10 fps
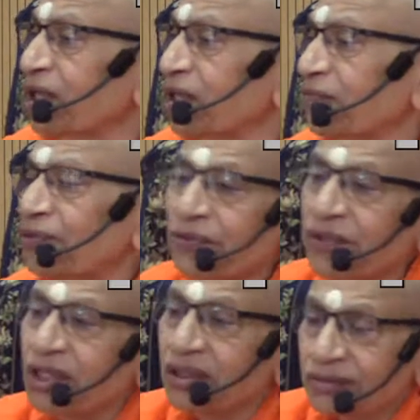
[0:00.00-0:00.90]
is
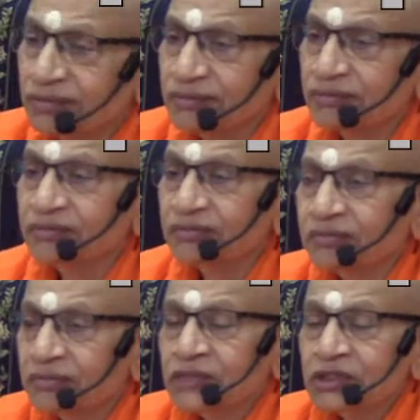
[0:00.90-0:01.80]
impermanent.
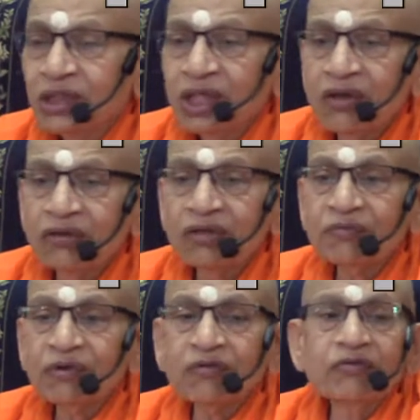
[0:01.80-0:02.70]
How can
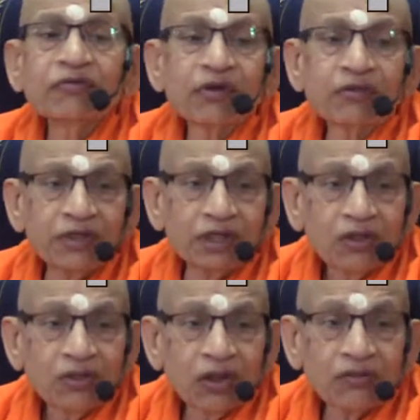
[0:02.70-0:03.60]
Prama be permanent?
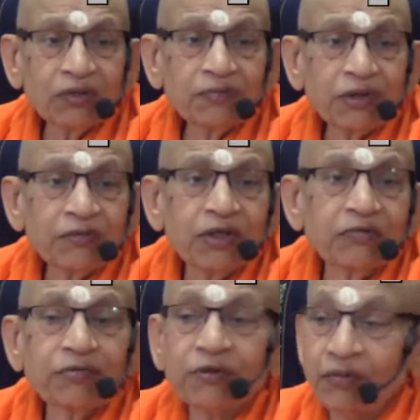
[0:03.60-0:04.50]
How can permanent
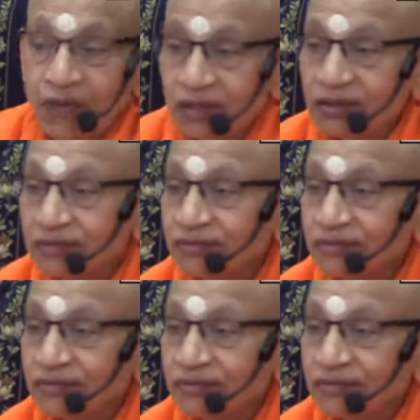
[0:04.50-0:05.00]
be Prama?